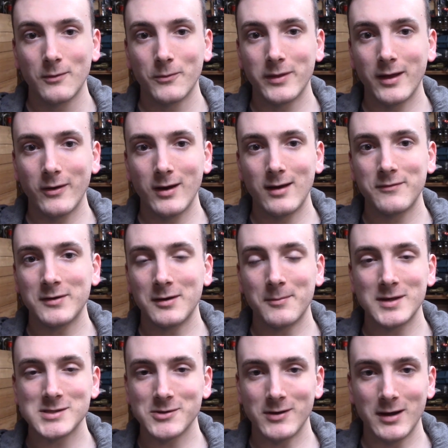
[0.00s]
without having to
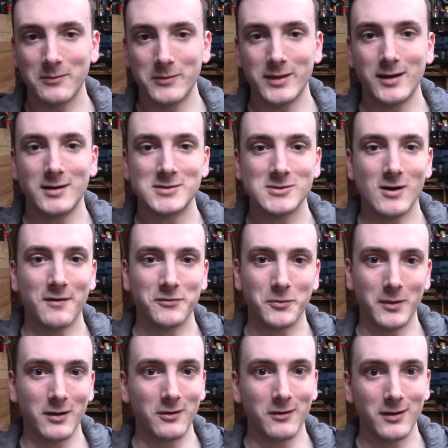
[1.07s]
mess around with any
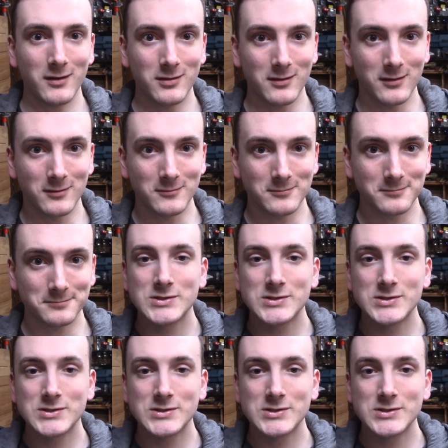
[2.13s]
software or anything.